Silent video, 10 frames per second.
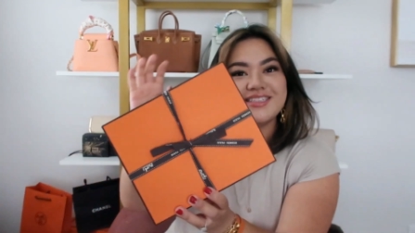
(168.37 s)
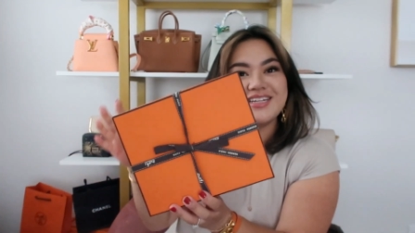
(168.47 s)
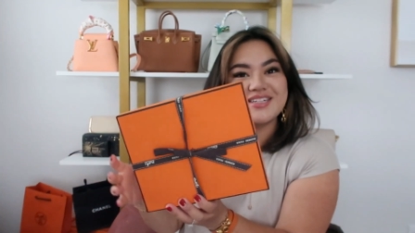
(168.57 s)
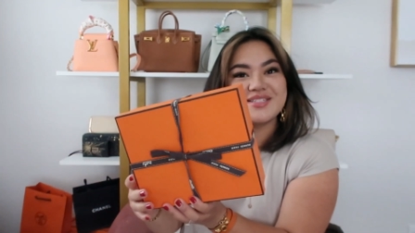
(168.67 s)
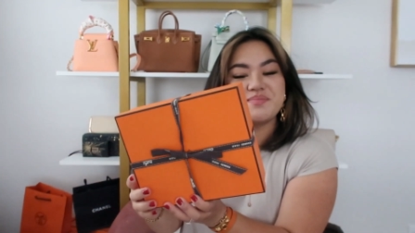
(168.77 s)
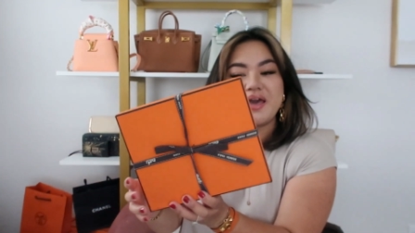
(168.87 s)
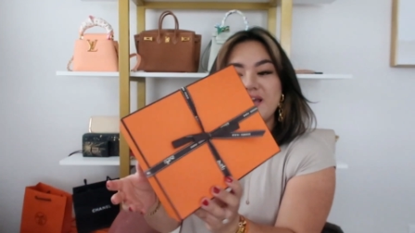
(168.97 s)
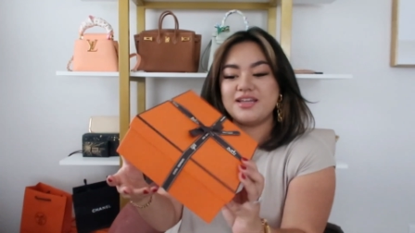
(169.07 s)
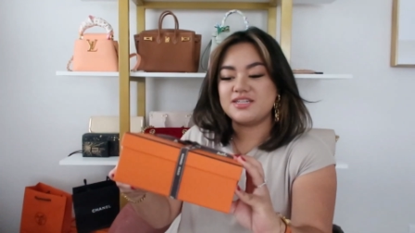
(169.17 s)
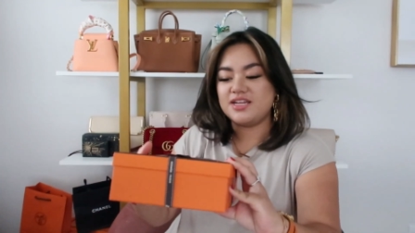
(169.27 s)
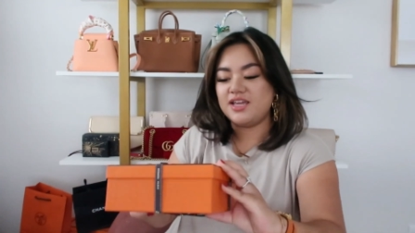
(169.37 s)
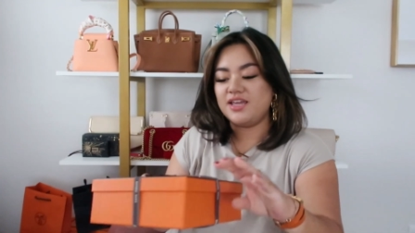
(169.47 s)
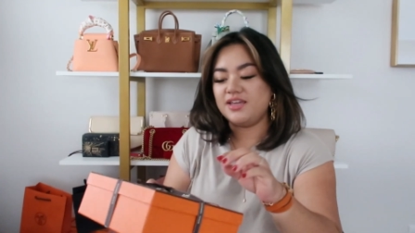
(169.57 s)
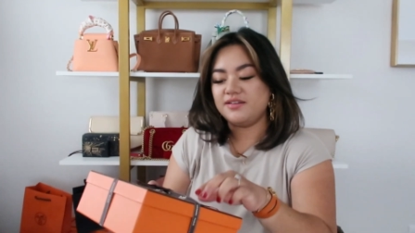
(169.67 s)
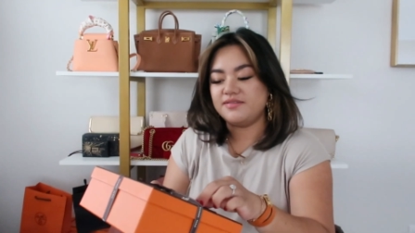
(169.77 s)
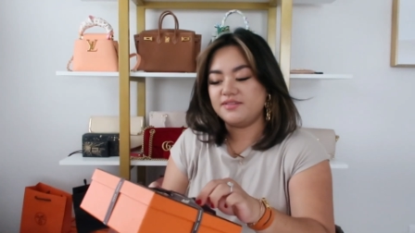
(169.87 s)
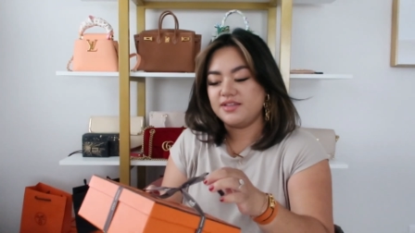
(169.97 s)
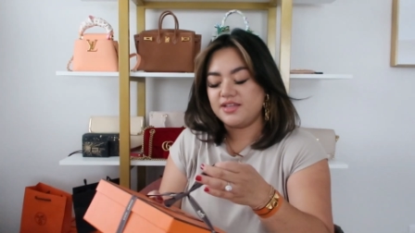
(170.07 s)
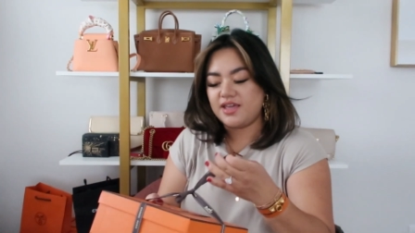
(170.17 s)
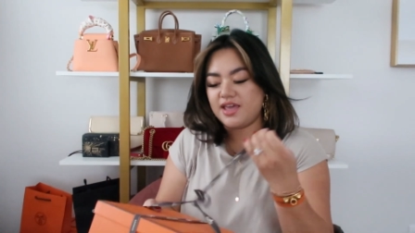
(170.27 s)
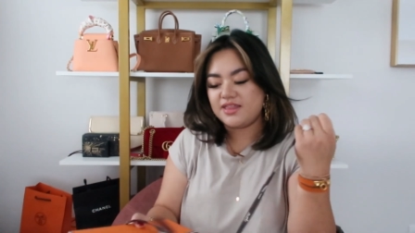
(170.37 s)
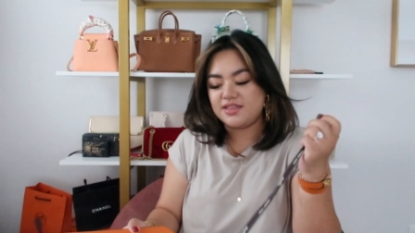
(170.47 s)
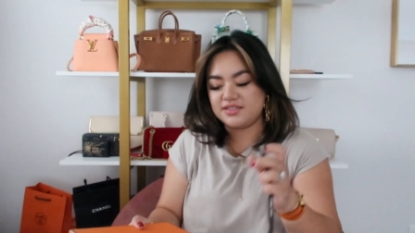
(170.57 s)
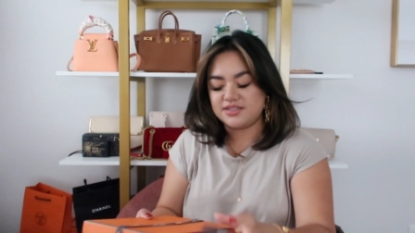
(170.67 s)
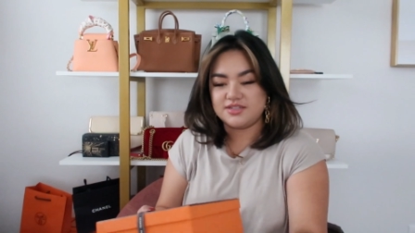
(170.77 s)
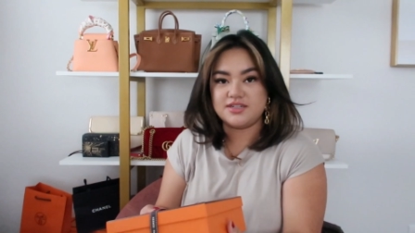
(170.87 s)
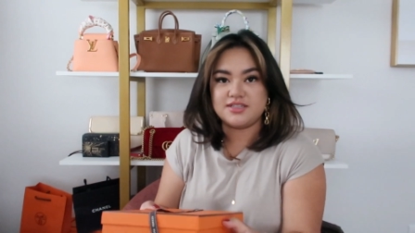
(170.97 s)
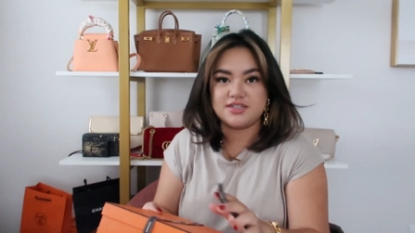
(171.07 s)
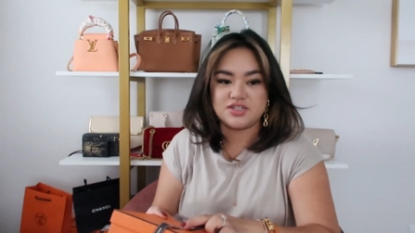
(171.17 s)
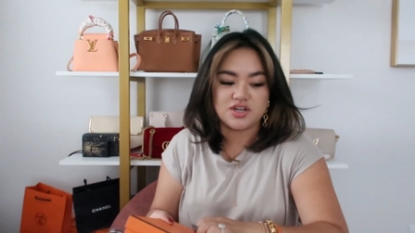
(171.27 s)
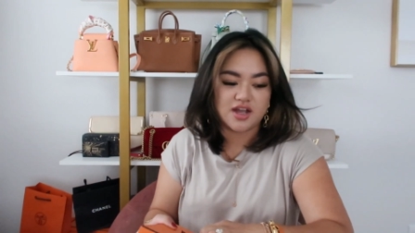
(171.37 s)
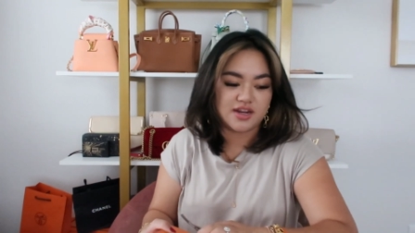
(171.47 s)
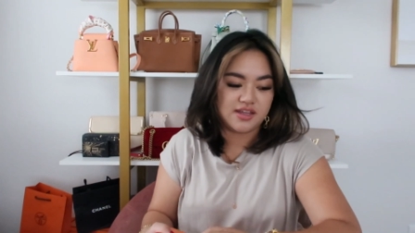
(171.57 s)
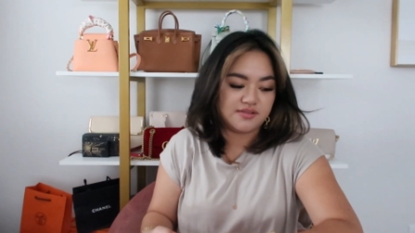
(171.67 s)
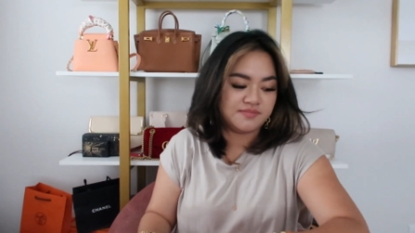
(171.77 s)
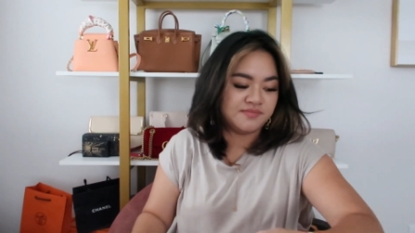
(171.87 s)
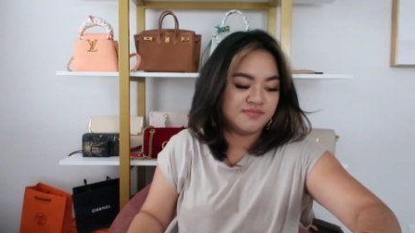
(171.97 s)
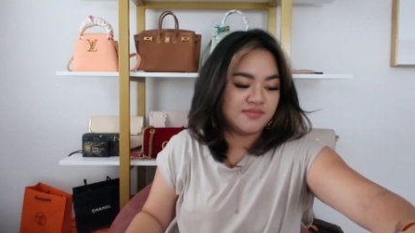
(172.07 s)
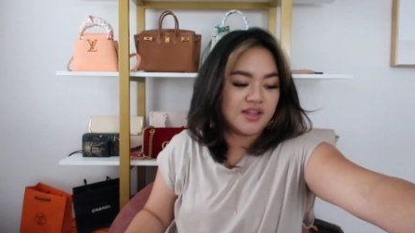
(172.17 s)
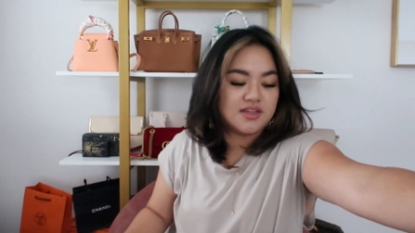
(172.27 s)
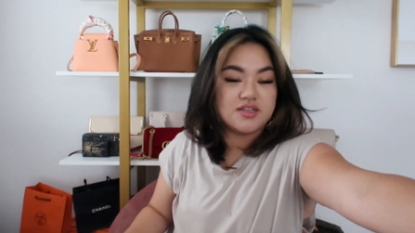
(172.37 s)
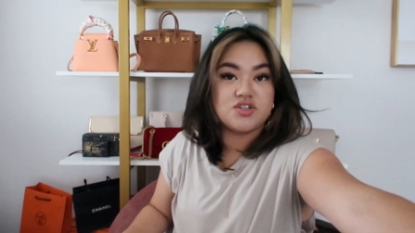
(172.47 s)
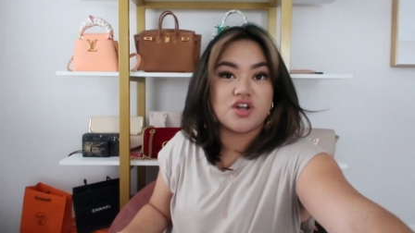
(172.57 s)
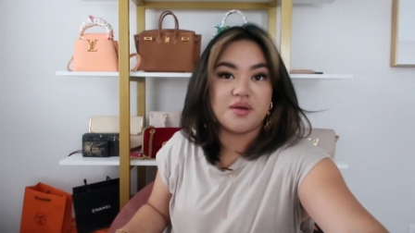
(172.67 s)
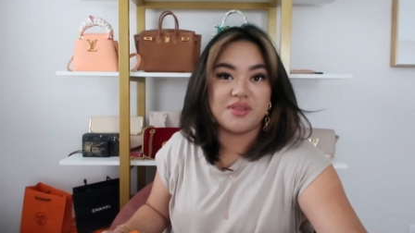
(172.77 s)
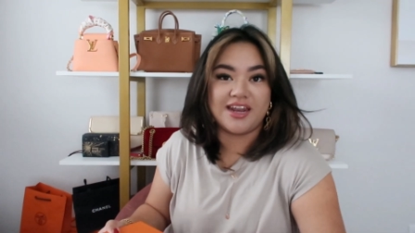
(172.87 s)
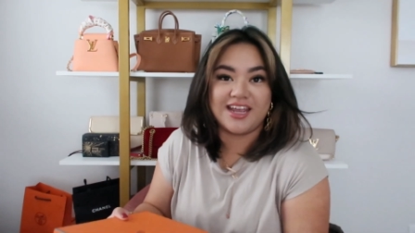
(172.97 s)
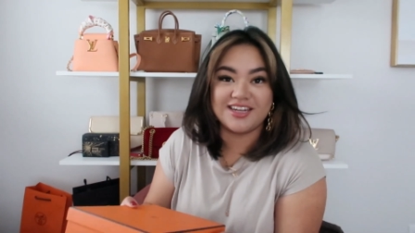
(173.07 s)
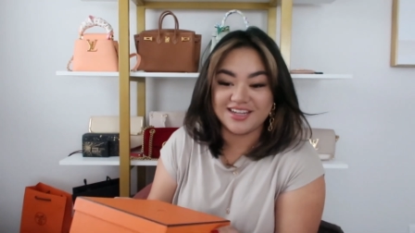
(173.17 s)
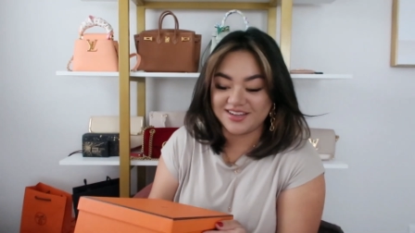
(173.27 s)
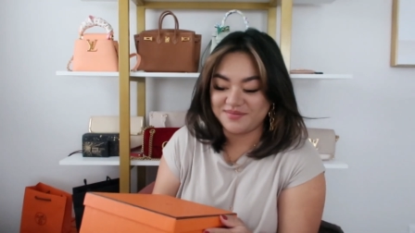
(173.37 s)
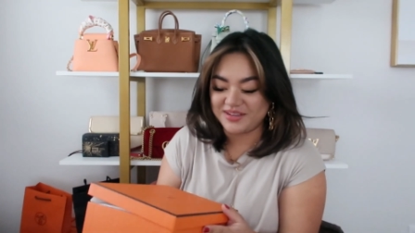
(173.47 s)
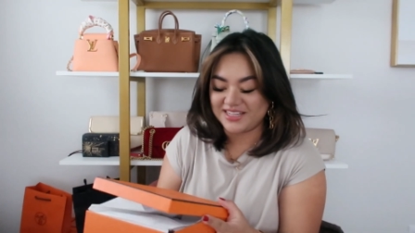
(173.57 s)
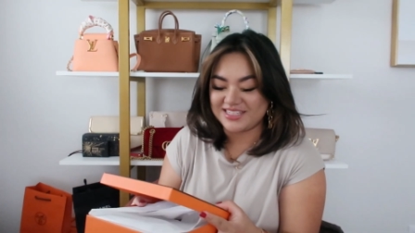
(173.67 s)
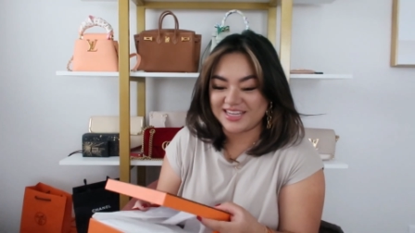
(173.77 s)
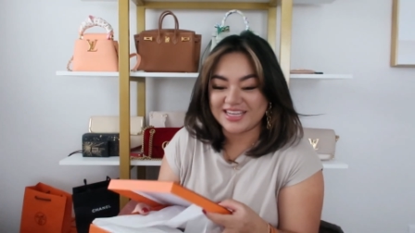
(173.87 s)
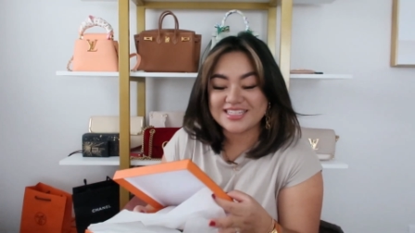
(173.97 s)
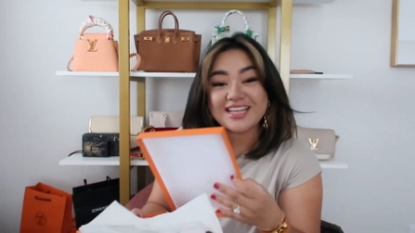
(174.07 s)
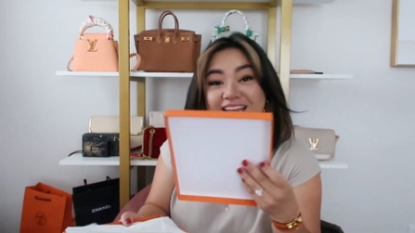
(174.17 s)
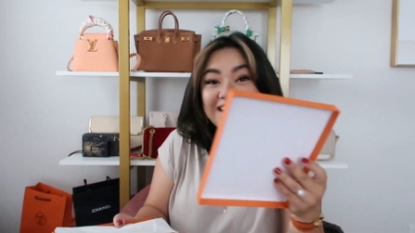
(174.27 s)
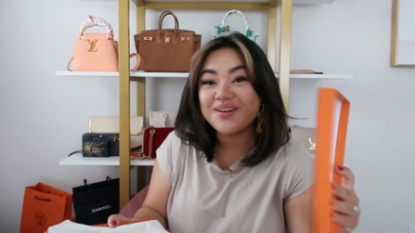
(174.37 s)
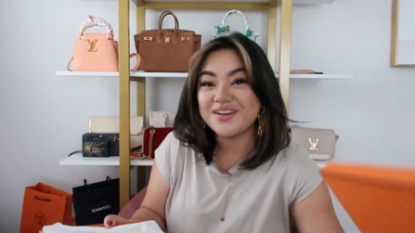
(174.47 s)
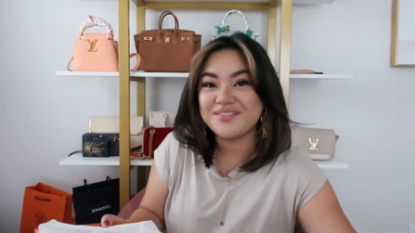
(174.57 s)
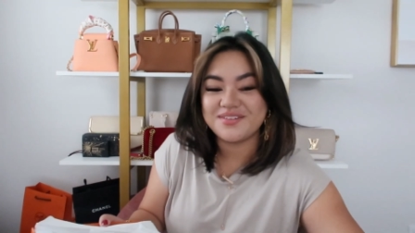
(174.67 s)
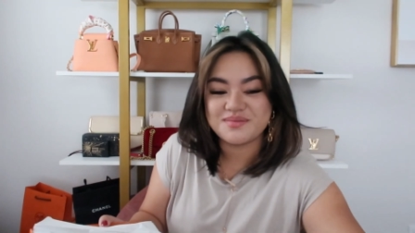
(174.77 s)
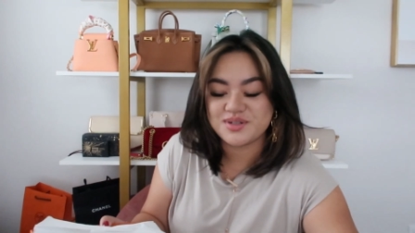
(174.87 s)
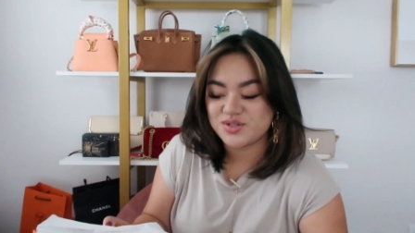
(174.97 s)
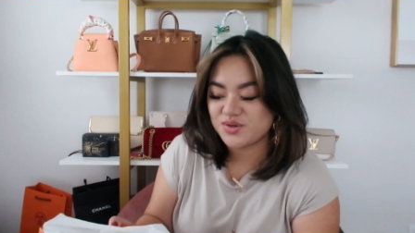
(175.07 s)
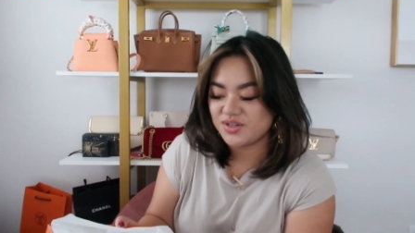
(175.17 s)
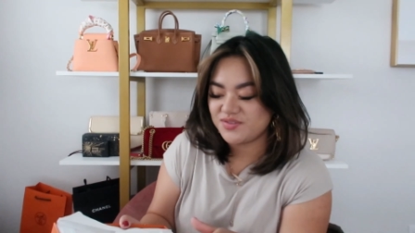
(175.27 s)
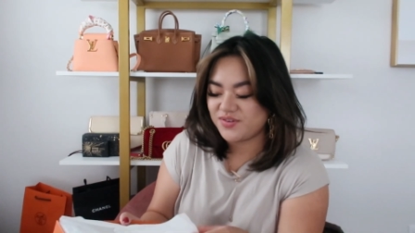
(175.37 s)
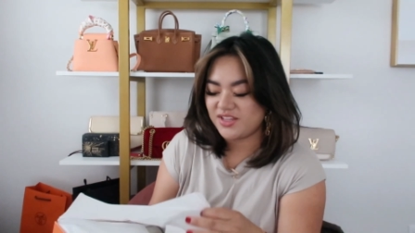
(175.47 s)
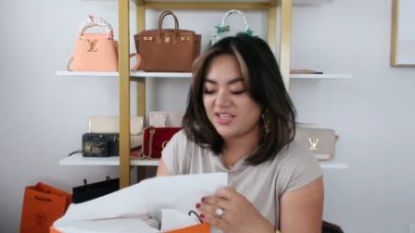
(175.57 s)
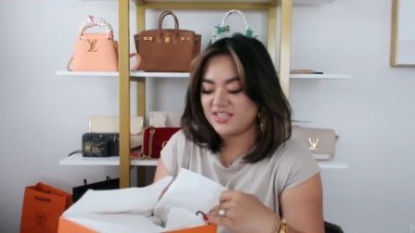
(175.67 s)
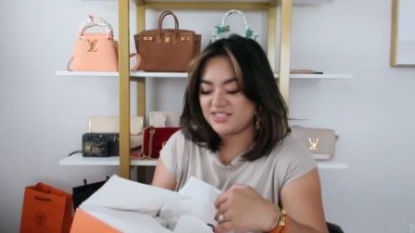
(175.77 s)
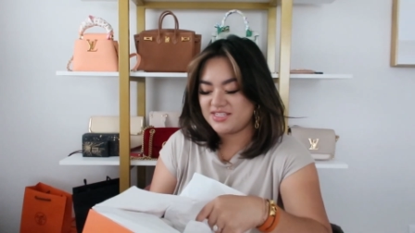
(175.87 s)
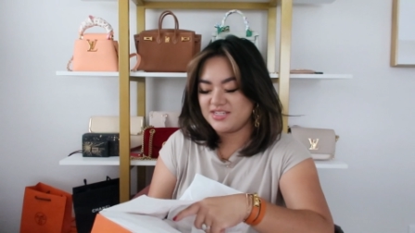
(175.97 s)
Here's the packaging, and this is just a shoddy job that I did because, like I said, I already filmed the shorts for this.